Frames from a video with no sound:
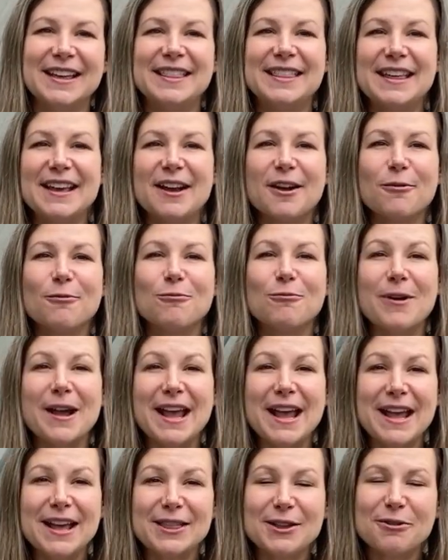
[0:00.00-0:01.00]
They are
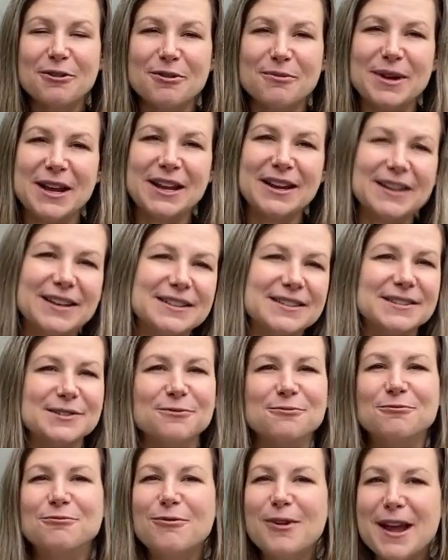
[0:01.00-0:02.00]
way lower maintenance,
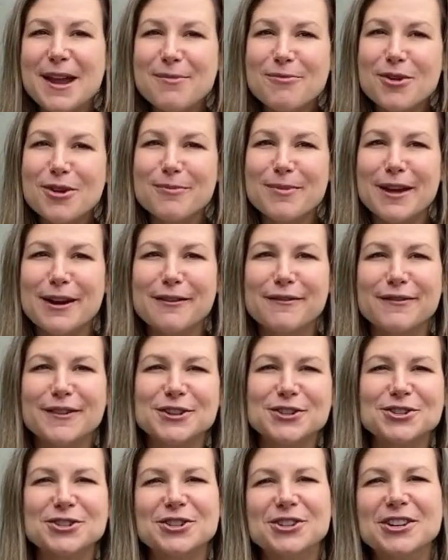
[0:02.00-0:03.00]
way more
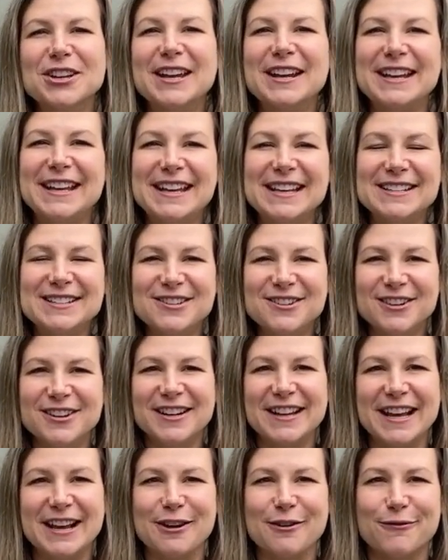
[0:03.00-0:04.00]
beneficial, and easier to
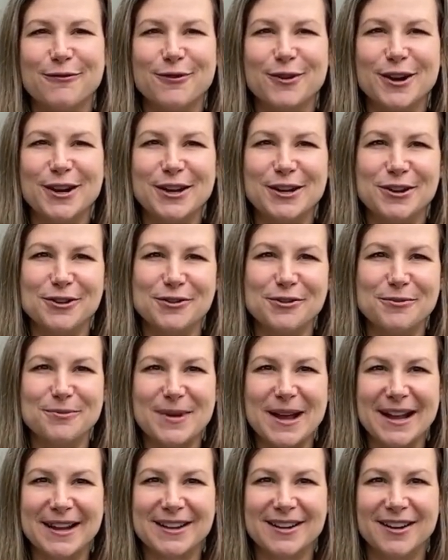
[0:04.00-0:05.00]
care for in your own
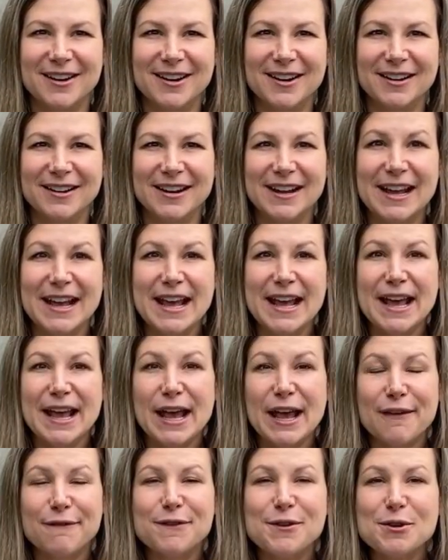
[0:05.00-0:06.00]
backyard.
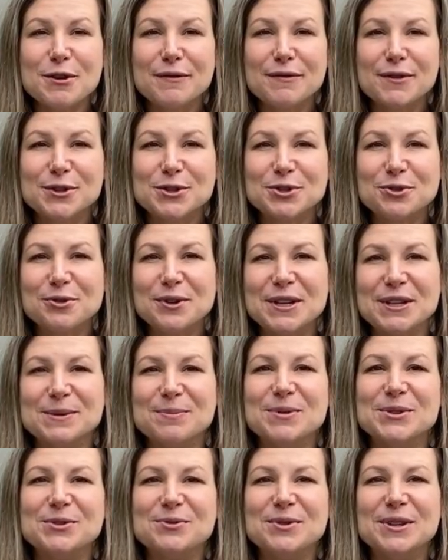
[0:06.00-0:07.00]
If you have the choice
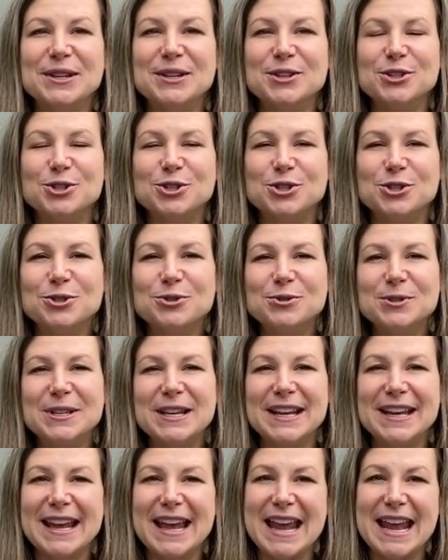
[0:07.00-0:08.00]
between
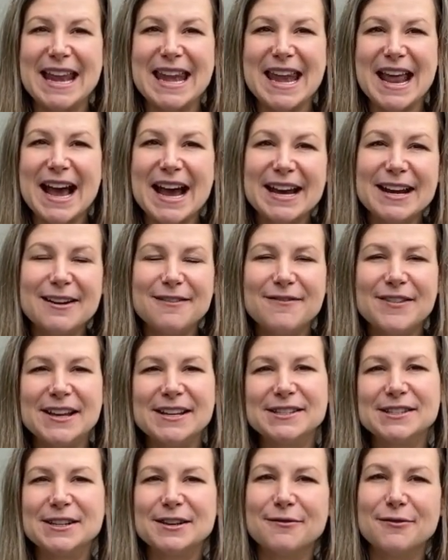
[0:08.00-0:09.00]
choosing a
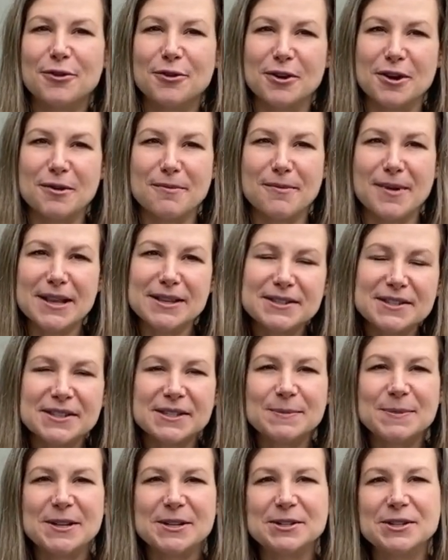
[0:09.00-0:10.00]
non-invasive ornamental
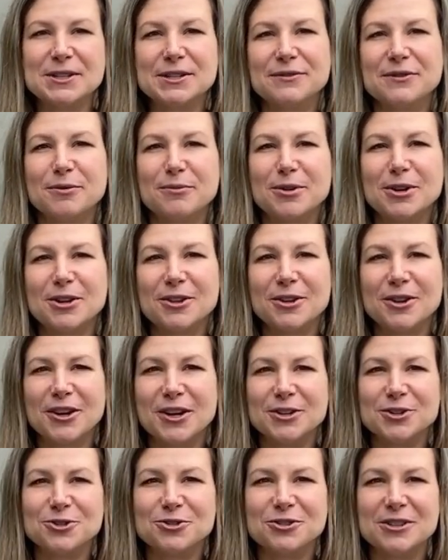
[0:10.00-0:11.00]
species from another
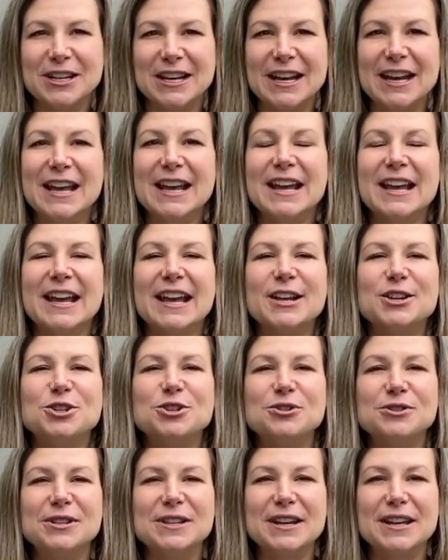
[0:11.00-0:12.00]
country and
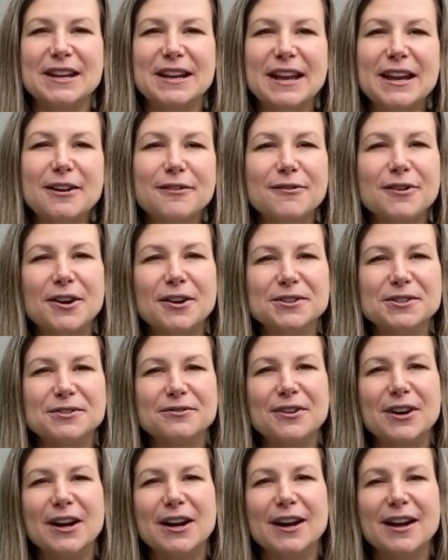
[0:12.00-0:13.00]
choosing a native
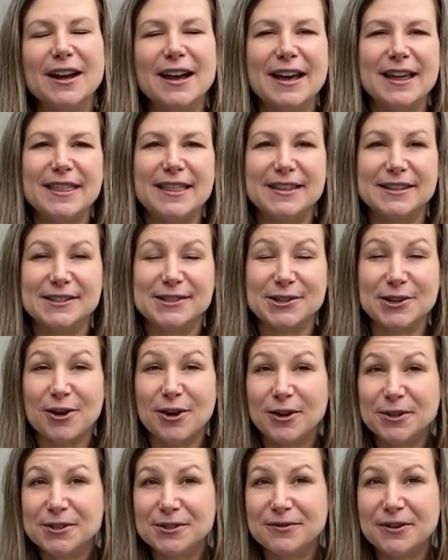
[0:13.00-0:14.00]
cultivar, this is a
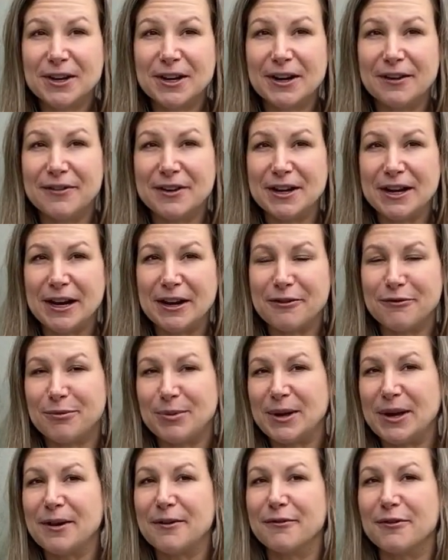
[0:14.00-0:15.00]
cultivar of a native
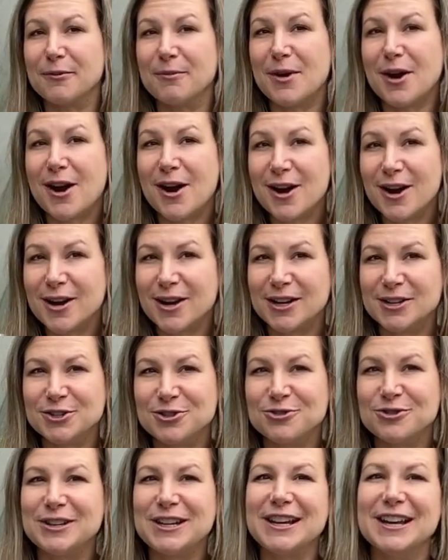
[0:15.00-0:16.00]
plant from our
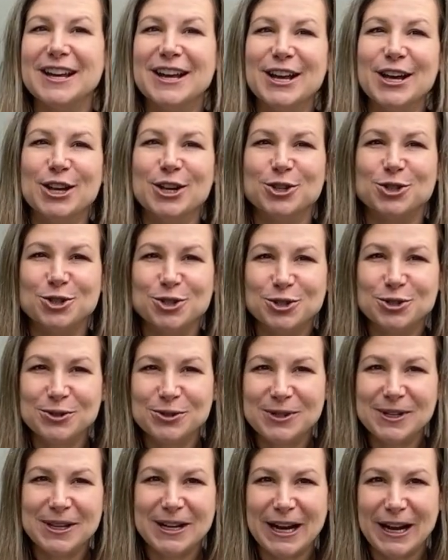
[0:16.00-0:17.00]
country, choose
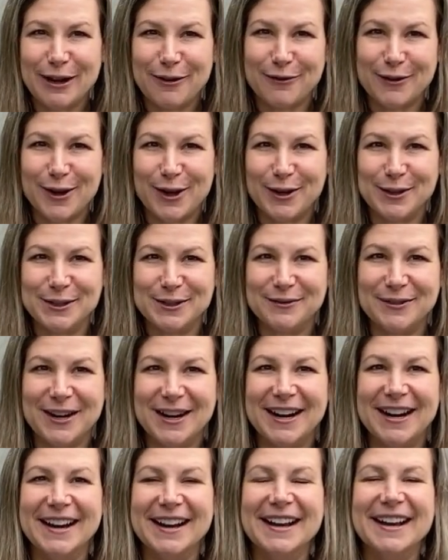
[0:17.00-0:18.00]
the native
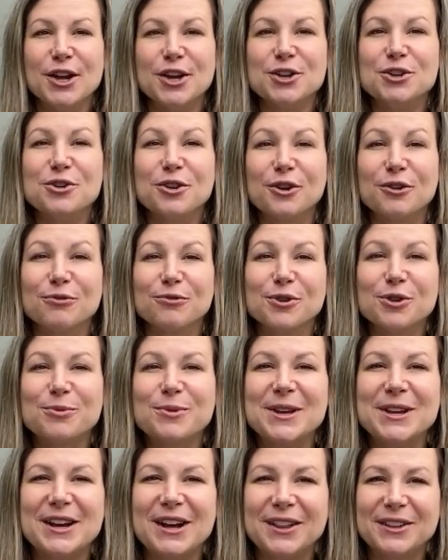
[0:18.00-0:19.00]
cultivar. Your
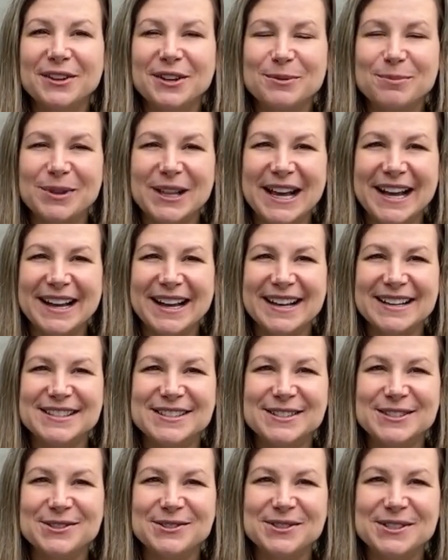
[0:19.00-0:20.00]
ruby-colored Black-eyed
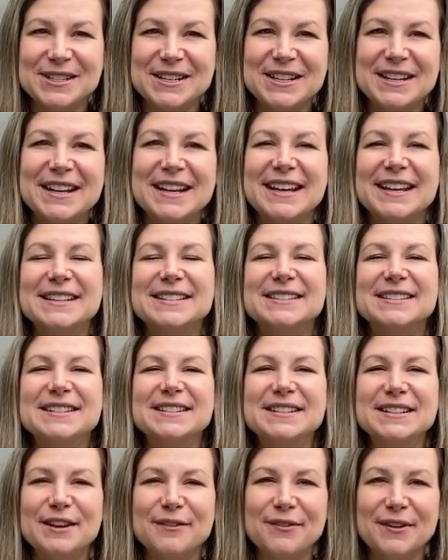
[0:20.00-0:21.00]
Susan is
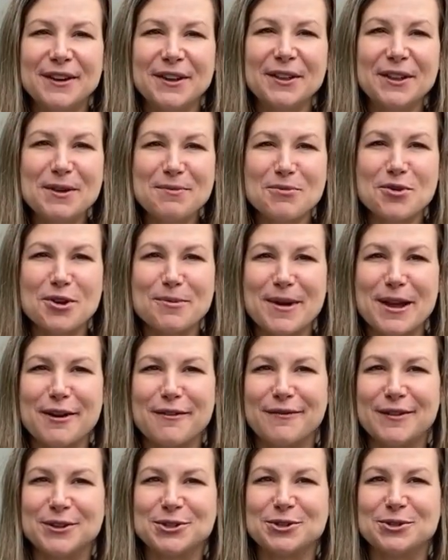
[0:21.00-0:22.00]
significantly more
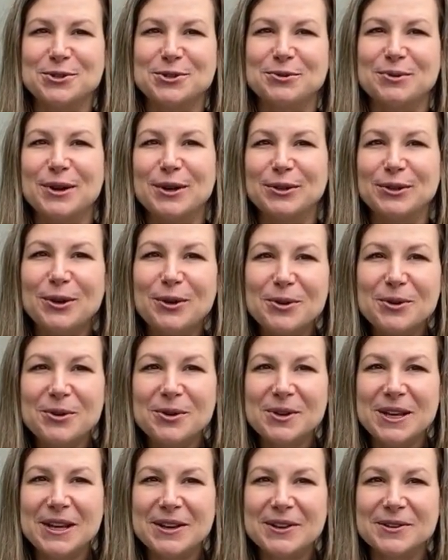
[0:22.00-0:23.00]
beneficial to our local
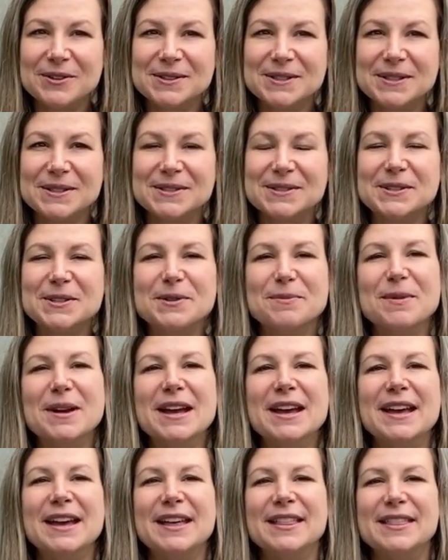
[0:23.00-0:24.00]
ecosystem
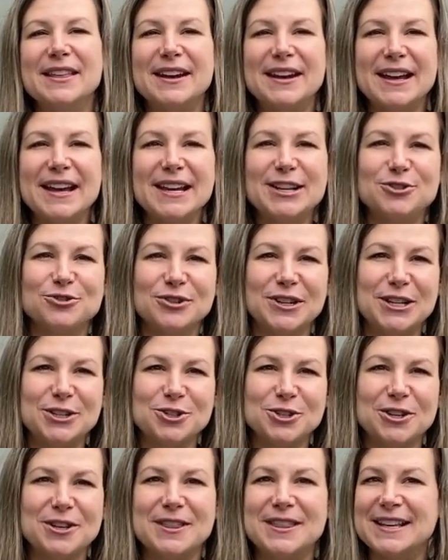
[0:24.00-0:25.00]
than a
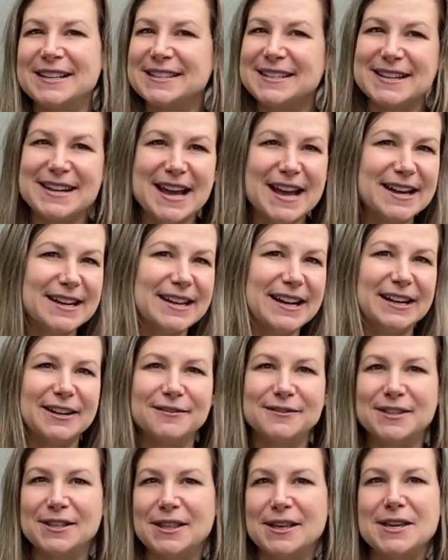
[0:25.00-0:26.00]
hydrangea that's not native
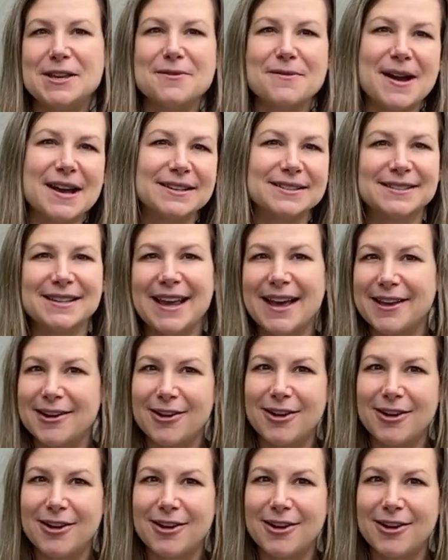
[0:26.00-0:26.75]
to the US at